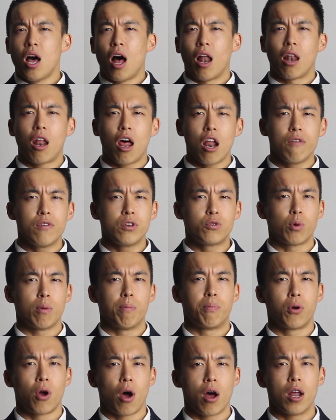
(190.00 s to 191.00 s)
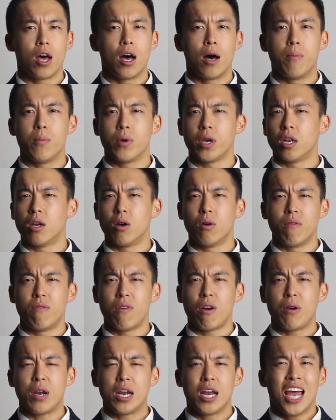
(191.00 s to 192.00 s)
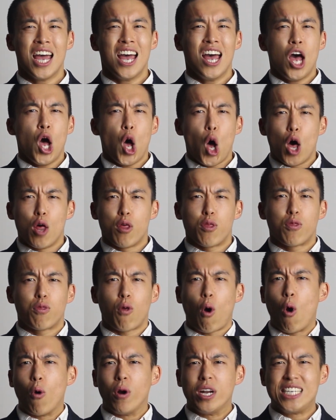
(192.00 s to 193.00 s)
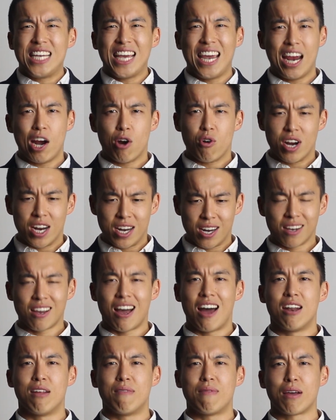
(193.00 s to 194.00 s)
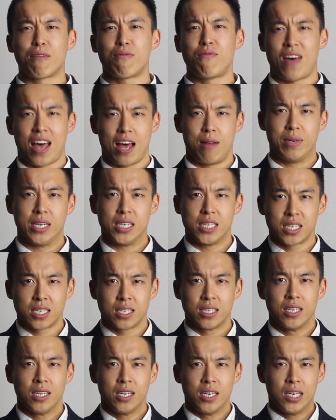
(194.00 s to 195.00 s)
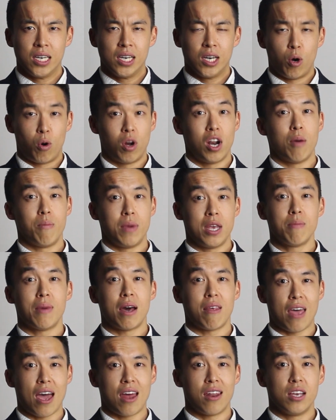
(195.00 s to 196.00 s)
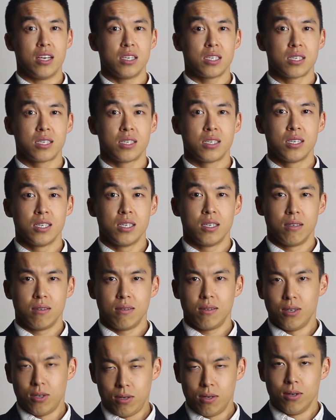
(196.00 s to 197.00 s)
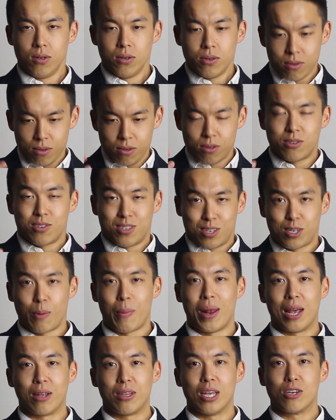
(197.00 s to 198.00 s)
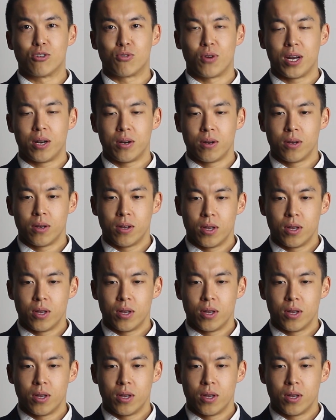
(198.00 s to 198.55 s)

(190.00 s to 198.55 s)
a lot of us were brought up, very authoritarian kind of families. What I mean by that is, something like this, right?